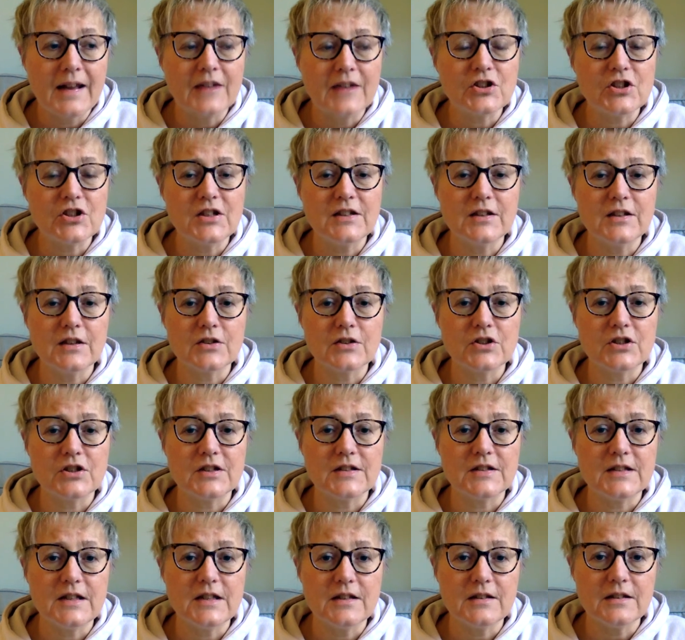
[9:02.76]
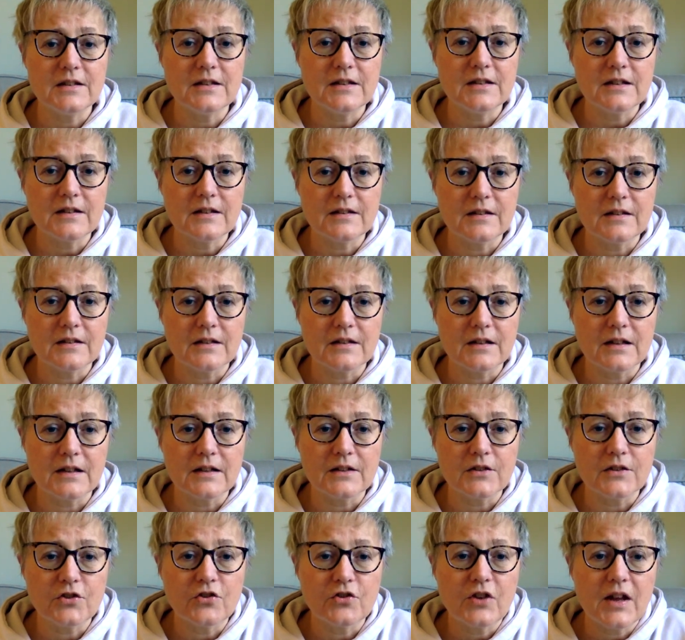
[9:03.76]
as she does, she sees in the distance a
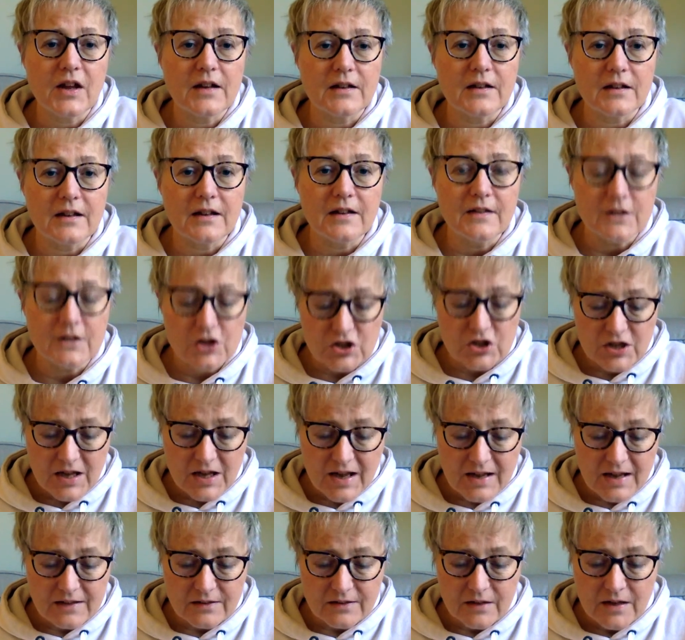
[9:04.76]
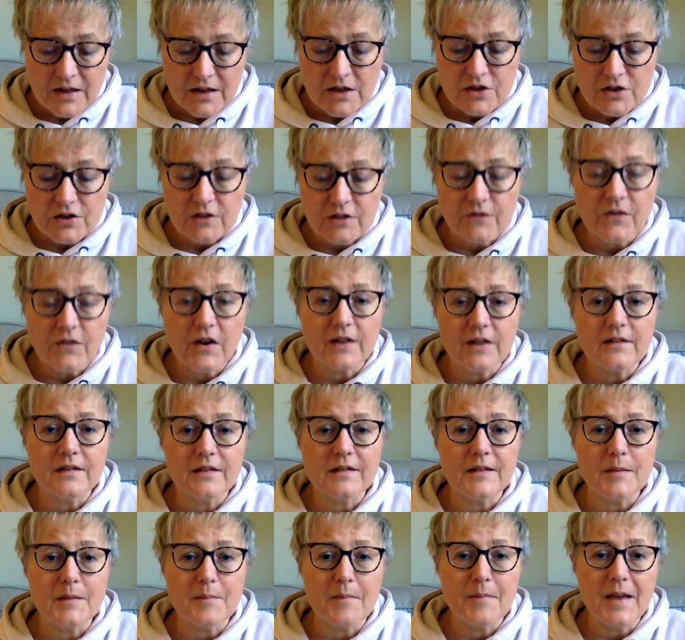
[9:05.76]
little shed. And in the shed, she finds
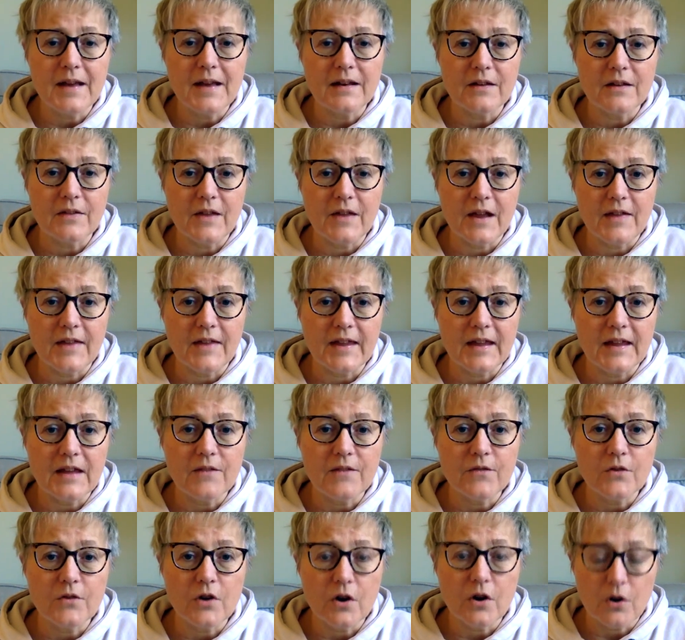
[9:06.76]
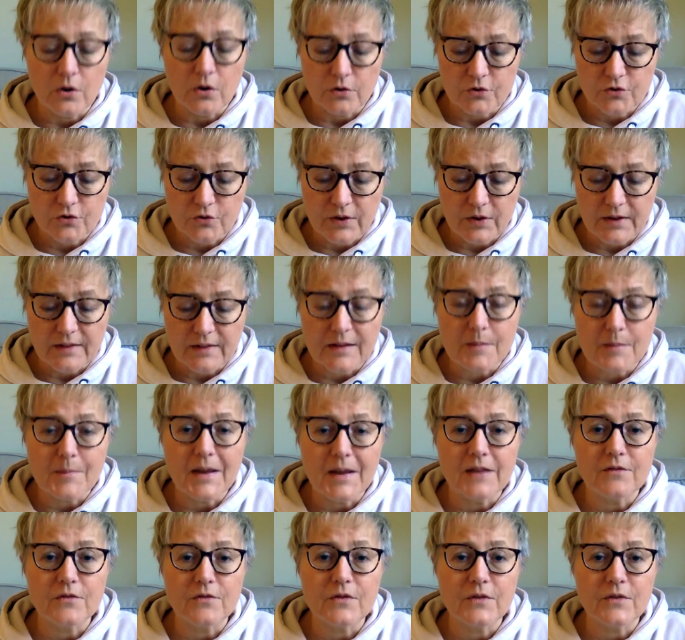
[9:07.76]
that the men are there. They give her a hot drink, the
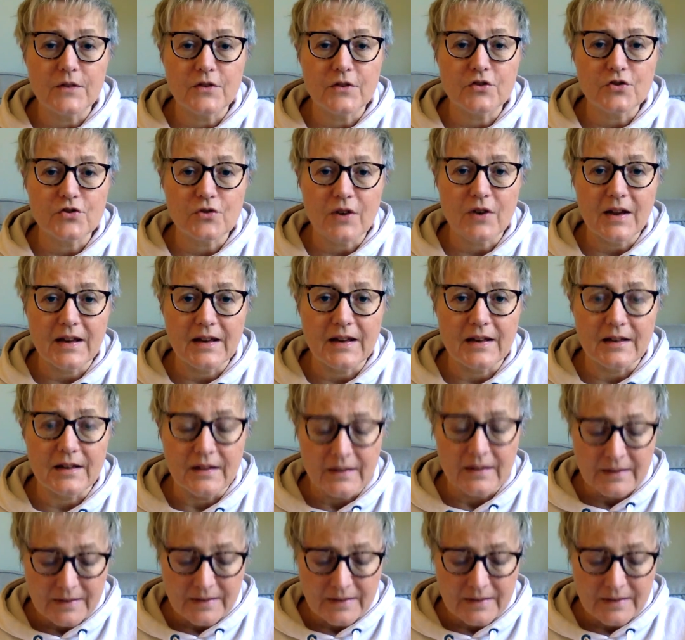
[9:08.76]
men from the train.